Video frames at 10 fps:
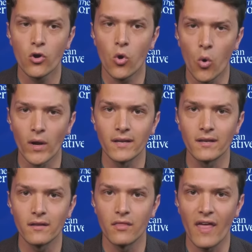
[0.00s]
coined
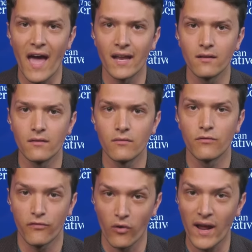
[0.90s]
that
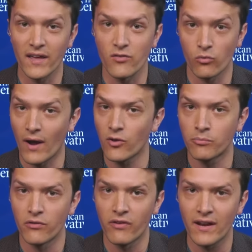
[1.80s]
phrase rather
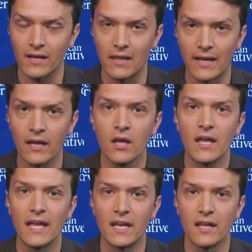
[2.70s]
prophetically
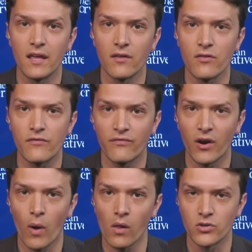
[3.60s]
in his
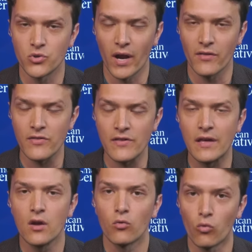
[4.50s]
farewell address
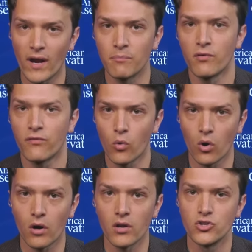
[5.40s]
right
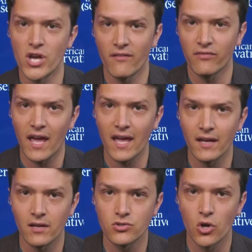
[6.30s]
before J F
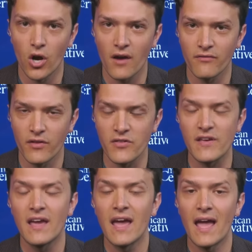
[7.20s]
K took
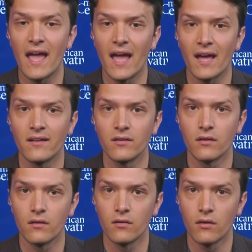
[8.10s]
office, and
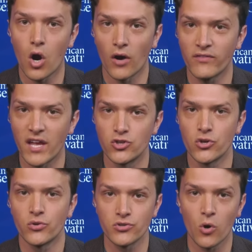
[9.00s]
R F K
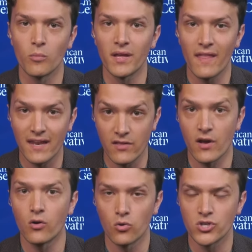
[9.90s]
Junior told me that his
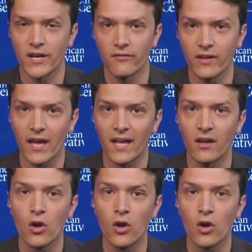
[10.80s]
uncle J F K